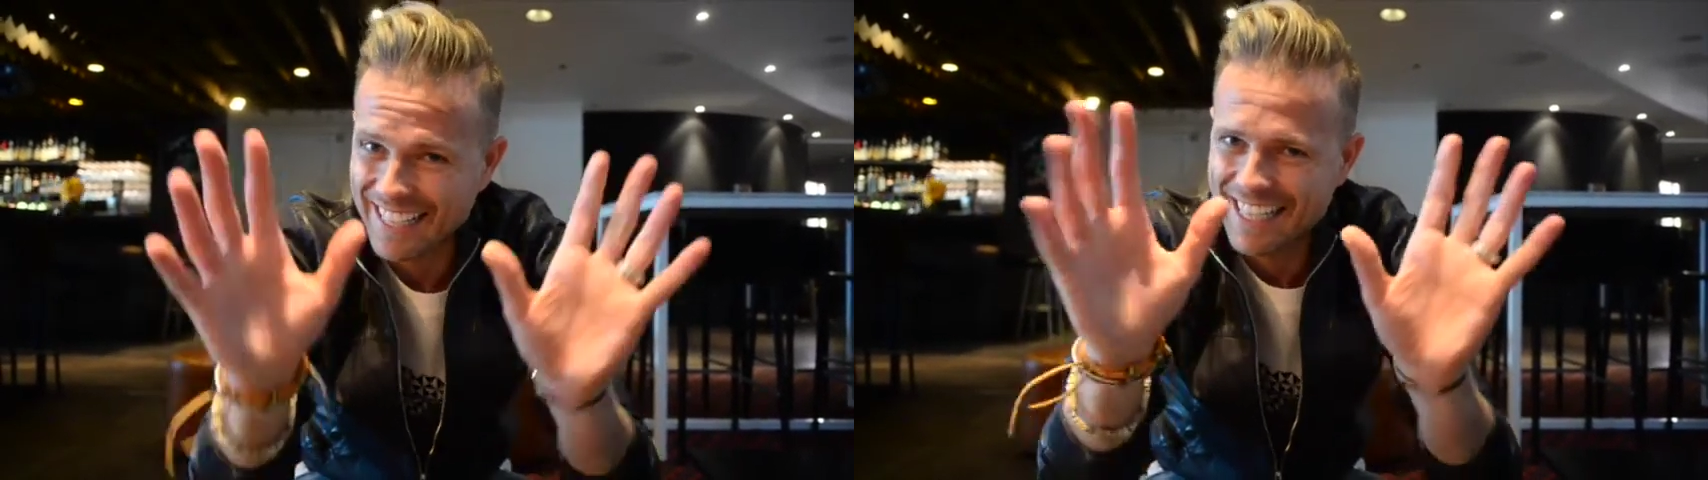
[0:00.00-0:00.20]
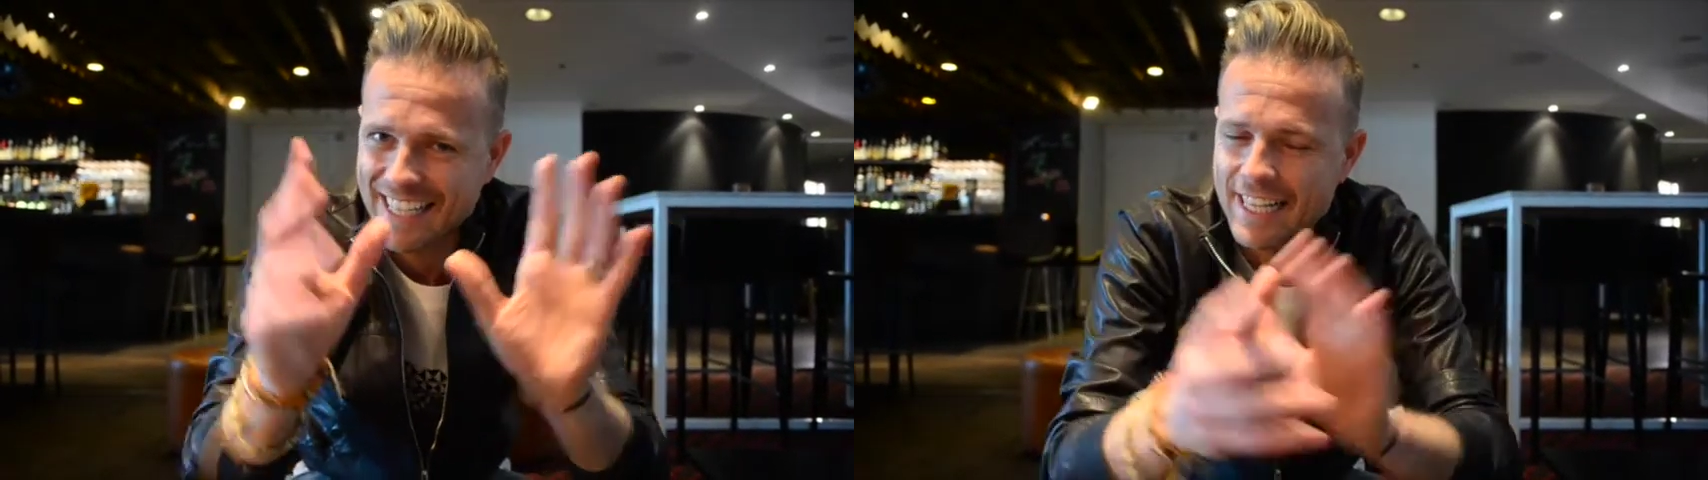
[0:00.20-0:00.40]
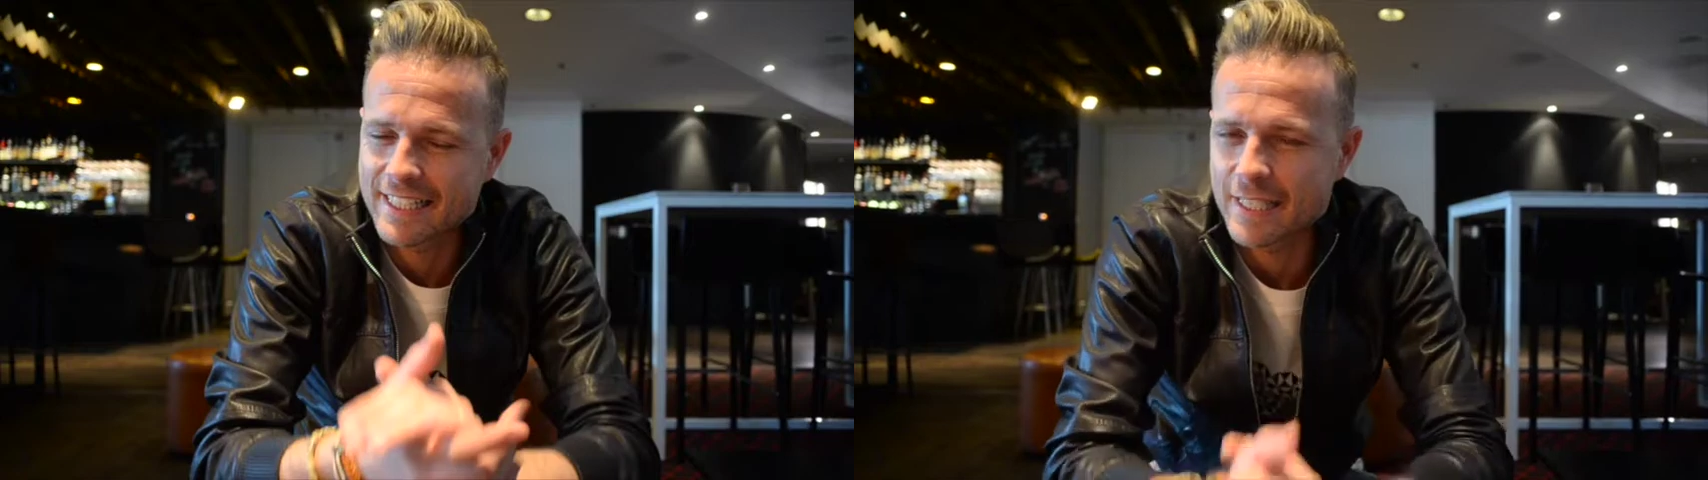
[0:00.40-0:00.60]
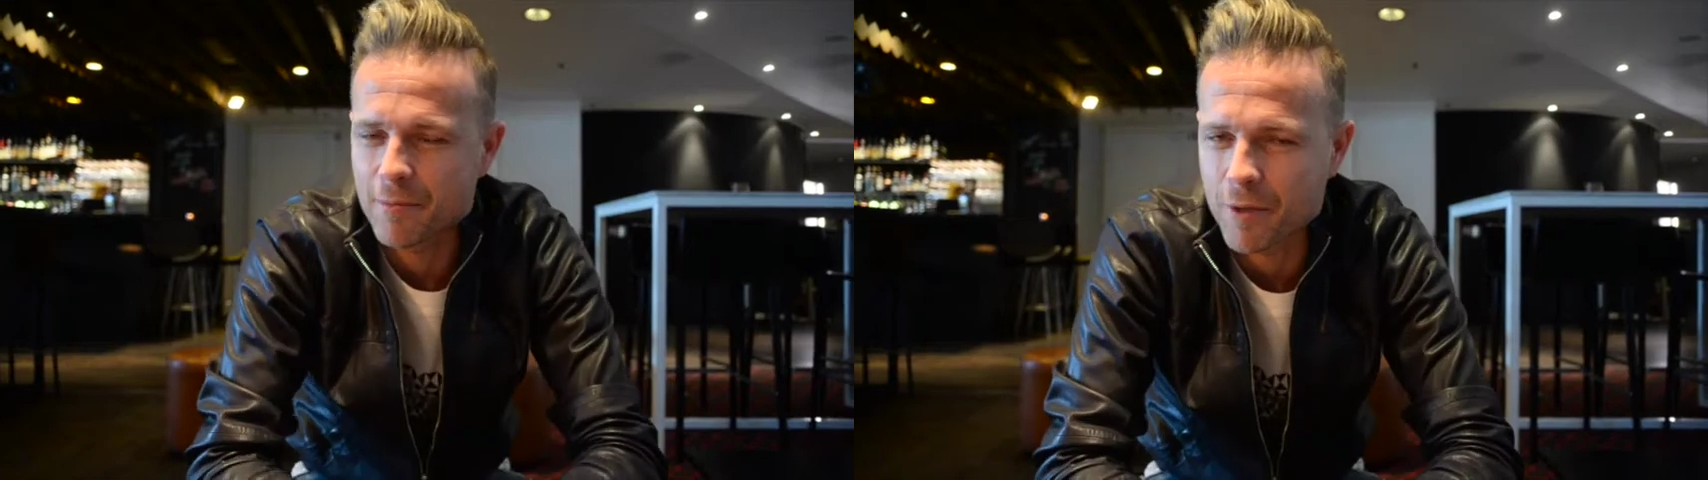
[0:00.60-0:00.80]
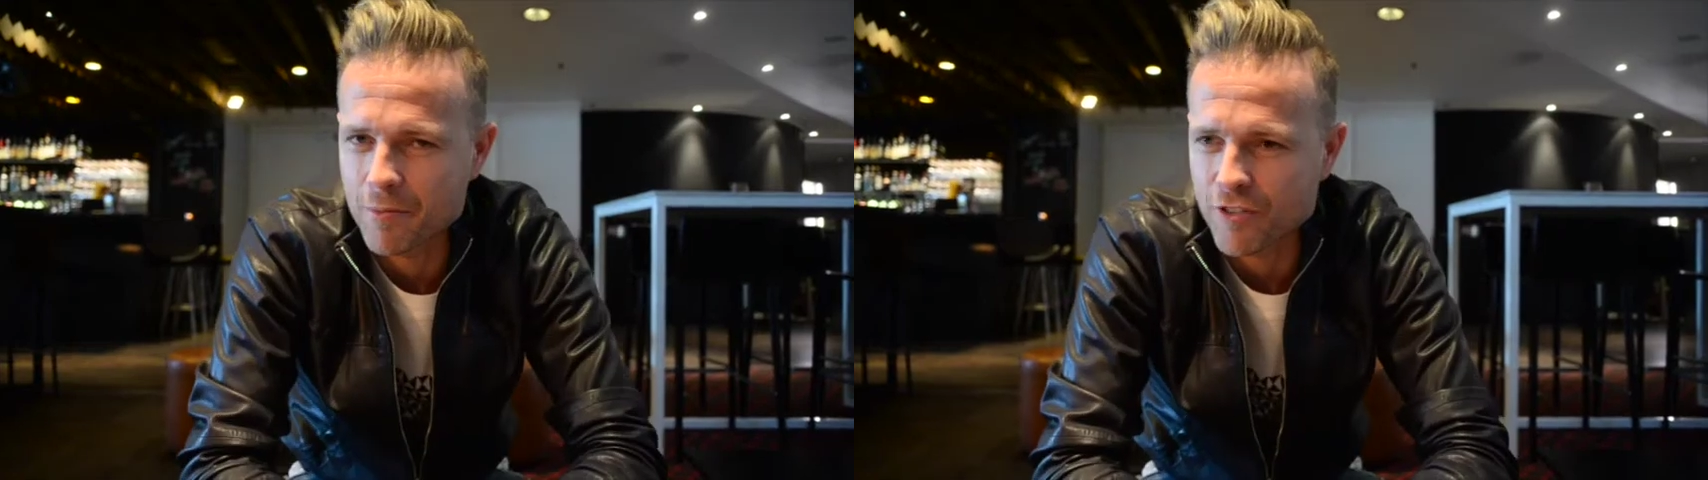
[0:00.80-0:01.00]
against
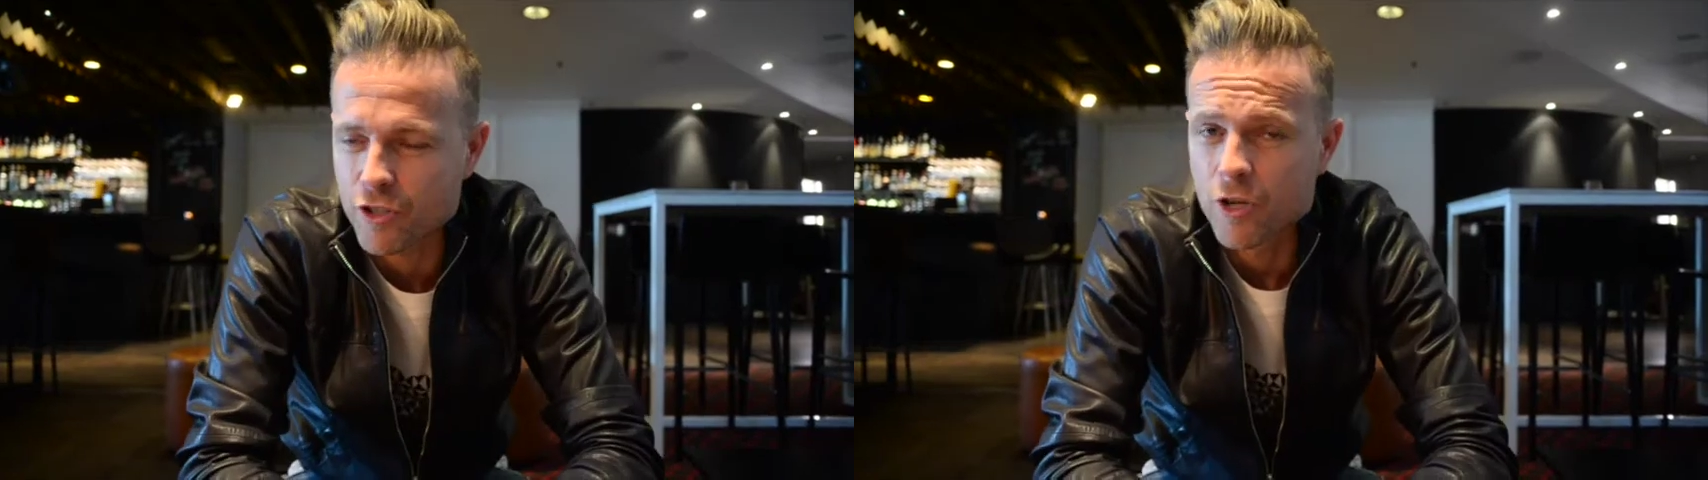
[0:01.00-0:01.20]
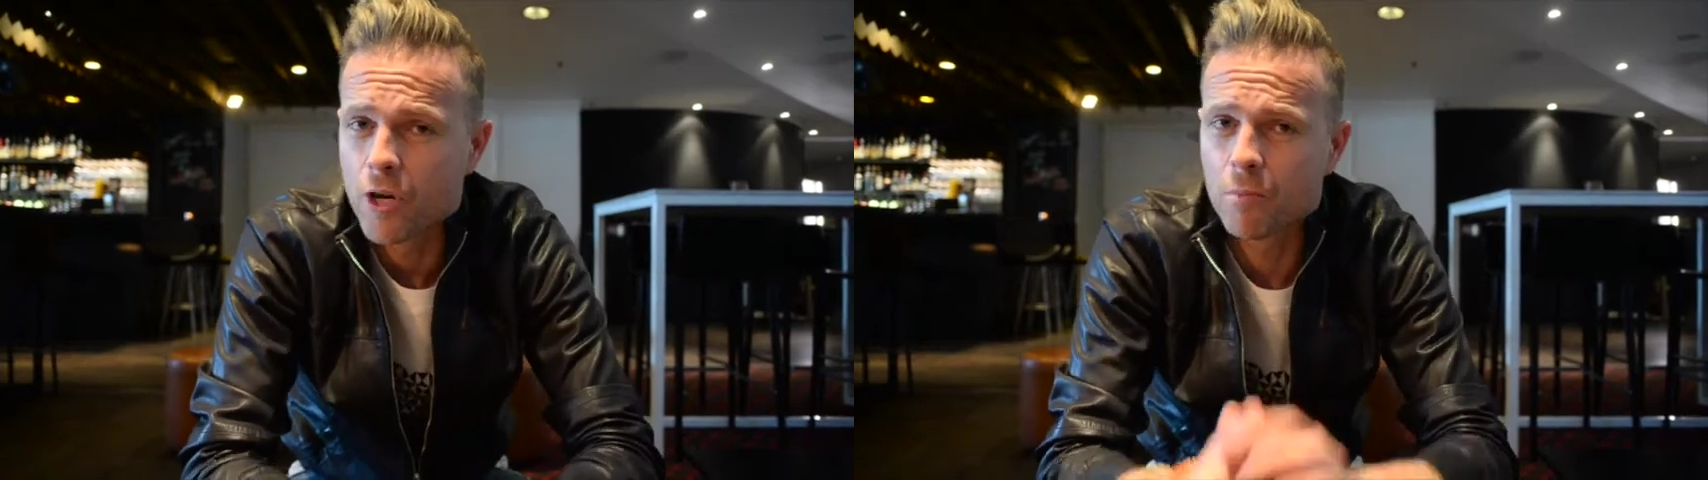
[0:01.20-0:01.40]
Ibrahimovic.